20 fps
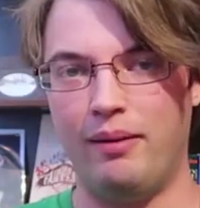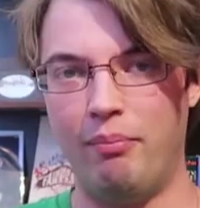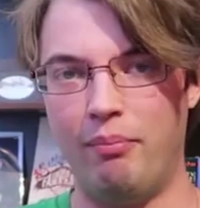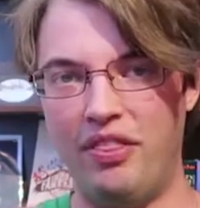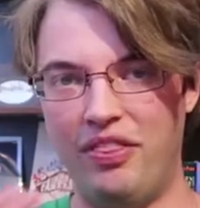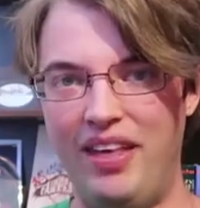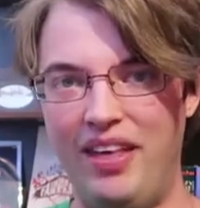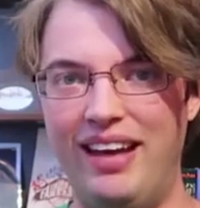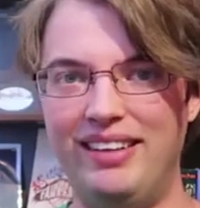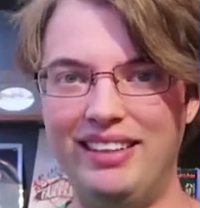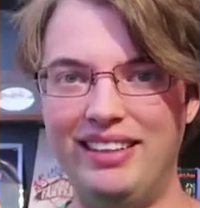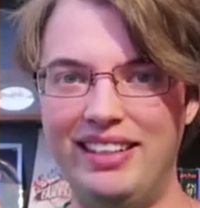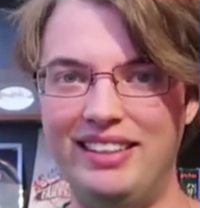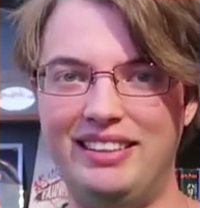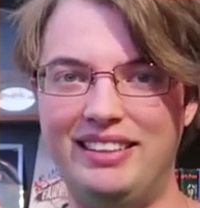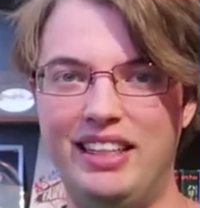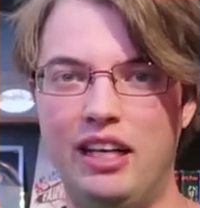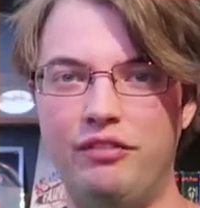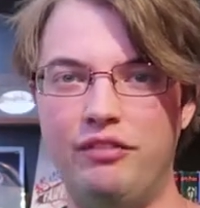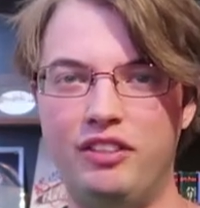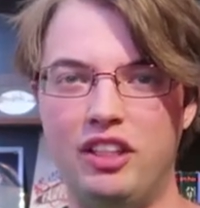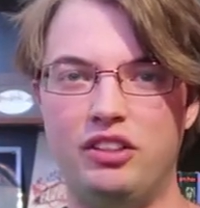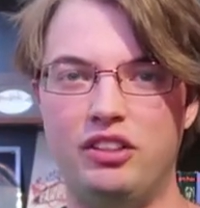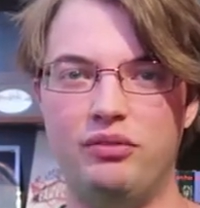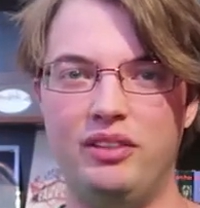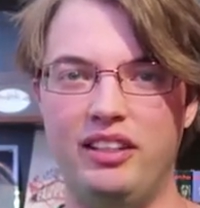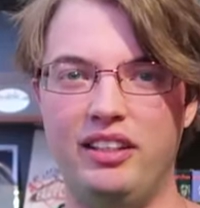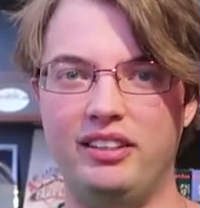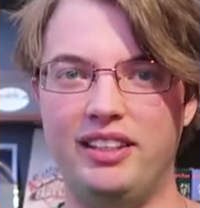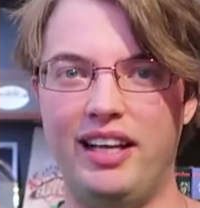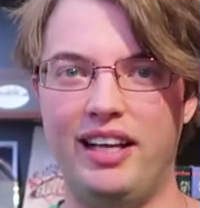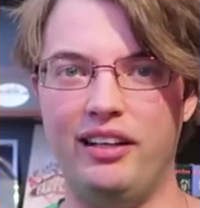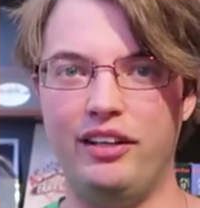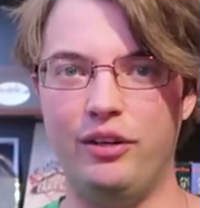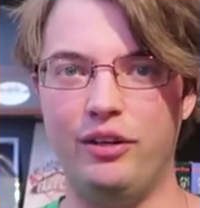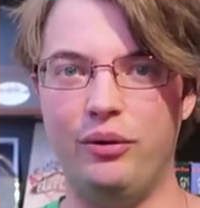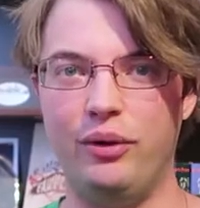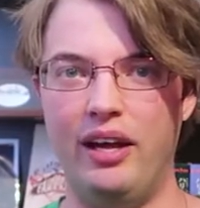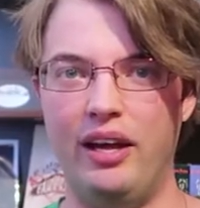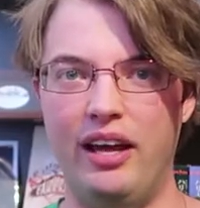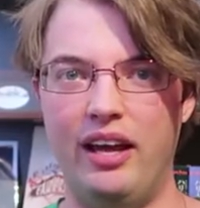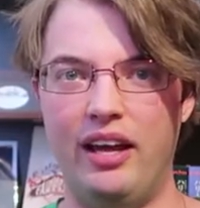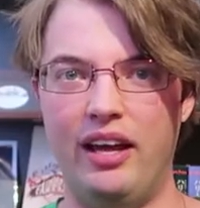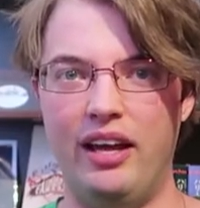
But that in itself doesn't really tell you